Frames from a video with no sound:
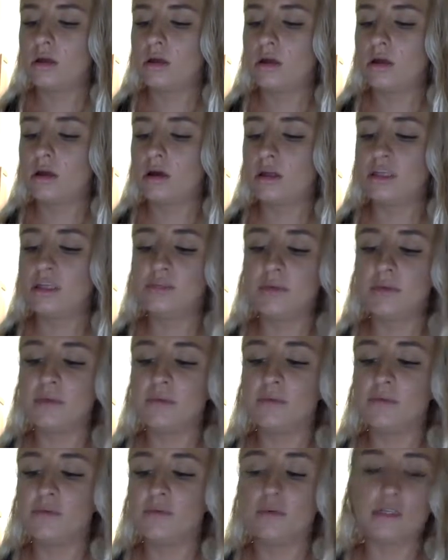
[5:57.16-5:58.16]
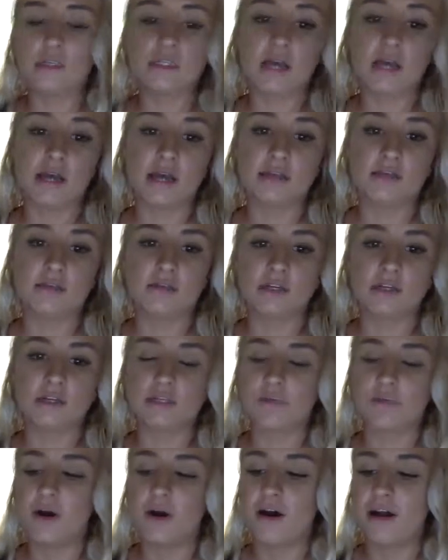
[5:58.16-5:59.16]
All these people decide to
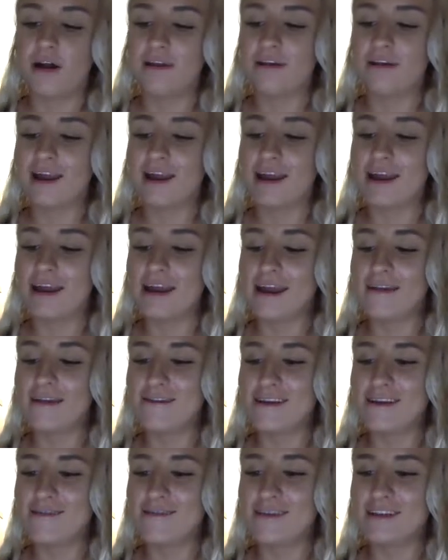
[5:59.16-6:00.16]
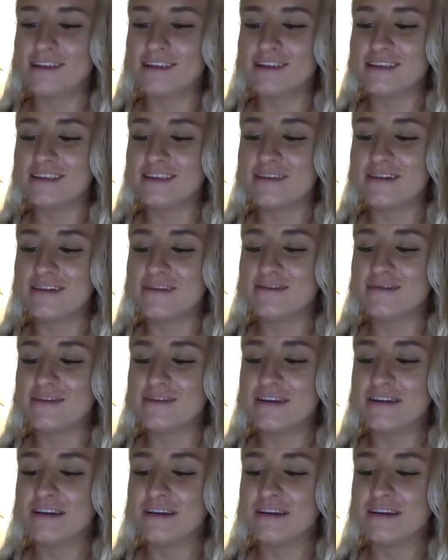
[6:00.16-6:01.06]
respond right now when I'm on Zoom.